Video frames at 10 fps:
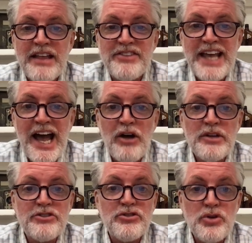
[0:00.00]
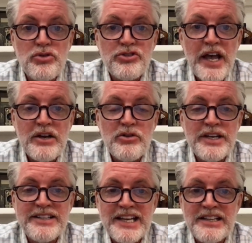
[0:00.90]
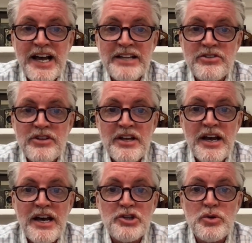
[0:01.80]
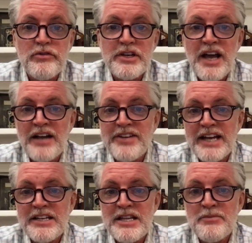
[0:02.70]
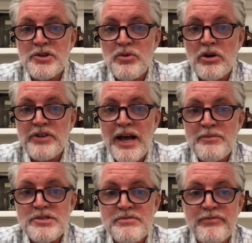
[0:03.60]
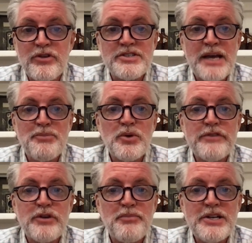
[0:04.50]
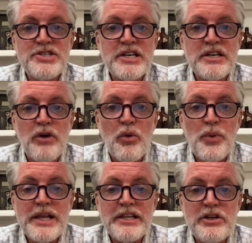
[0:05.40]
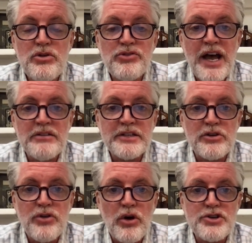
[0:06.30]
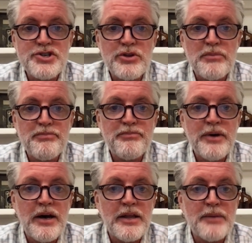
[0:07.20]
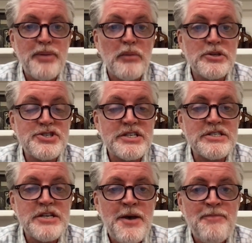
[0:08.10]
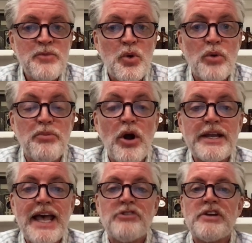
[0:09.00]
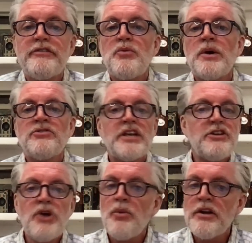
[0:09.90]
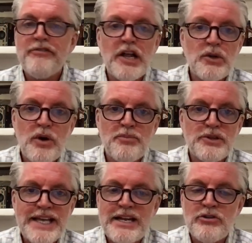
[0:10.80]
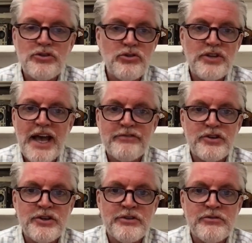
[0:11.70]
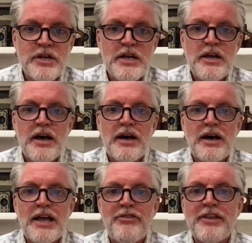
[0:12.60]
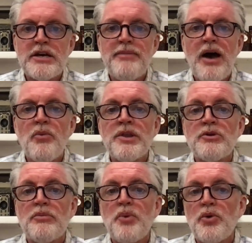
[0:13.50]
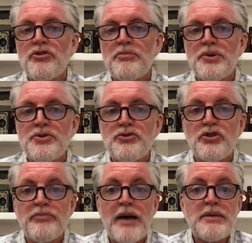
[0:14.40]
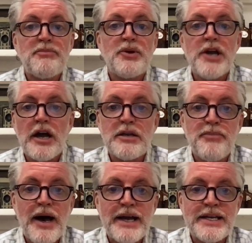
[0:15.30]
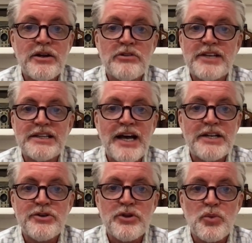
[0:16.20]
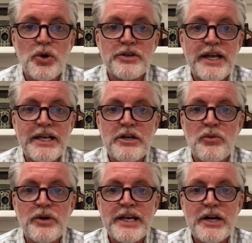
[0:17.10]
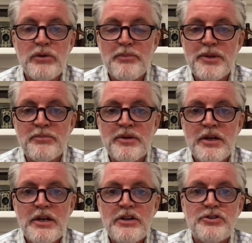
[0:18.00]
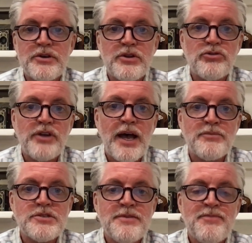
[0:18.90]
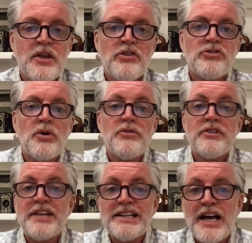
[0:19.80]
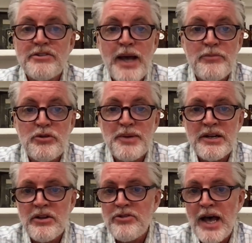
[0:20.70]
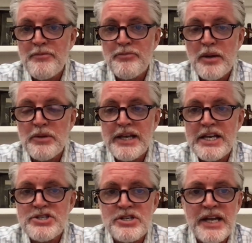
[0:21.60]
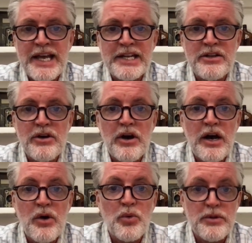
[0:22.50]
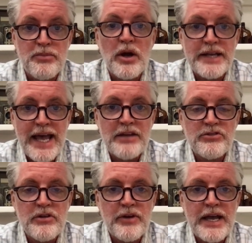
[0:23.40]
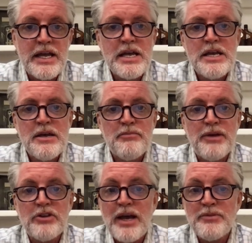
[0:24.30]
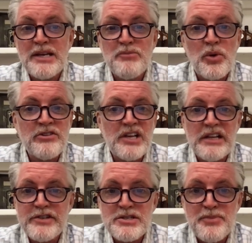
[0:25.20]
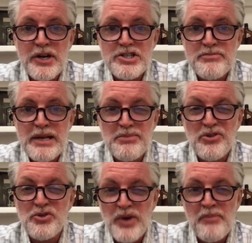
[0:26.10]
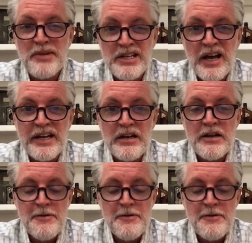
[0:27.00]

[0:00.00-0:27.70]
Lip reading: that the outlet's news cycle and deadlines to avoid contacting them at the wrong times. For example, if you're pitching a weekly news outlet or talk show that publishes or broadcasts every Wednesday, you don't want to follow up late on Tuesday afternoon. And think about when the reporters and producers might be preoccupied and on deadline during the workday. You don't want to interrupt them during those times. So the deadline times depend on the time of publication and or the broadcast, okay? Best time to get morning television production people is around midnight.